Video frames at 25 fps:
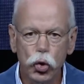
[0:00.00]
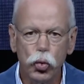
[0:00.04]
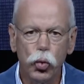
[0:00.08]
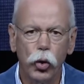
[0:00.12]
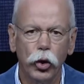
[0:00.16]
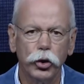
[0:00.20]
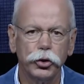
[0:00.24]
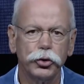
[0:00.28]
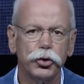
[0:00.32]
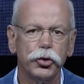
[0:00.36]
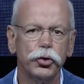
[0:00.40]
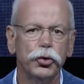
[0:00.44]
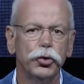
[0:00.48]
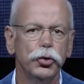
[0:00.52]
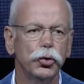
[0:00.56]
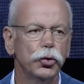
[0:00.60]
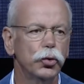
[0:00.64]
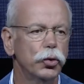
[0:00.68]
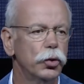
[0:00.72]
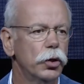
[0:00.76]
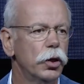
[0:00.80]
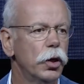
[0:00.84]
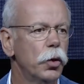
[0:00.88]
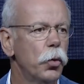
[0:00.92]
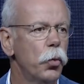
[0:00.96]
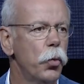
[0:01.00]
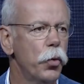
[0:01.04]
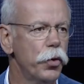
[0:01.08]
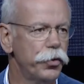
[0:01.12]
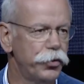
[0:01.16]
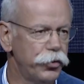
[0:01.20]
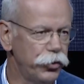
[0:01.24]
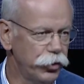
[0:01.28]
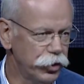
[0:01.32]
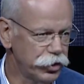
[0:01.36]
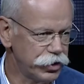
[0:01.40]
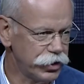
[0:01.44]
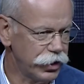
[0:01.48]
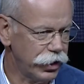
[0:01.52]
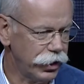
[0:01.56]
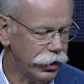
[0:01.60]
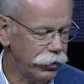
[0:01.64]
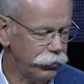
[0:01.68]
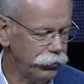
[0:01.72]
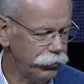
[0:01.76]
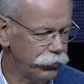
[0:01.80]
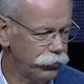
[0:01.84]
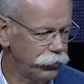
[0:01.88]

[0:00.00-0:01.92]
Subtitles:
want to do with your time.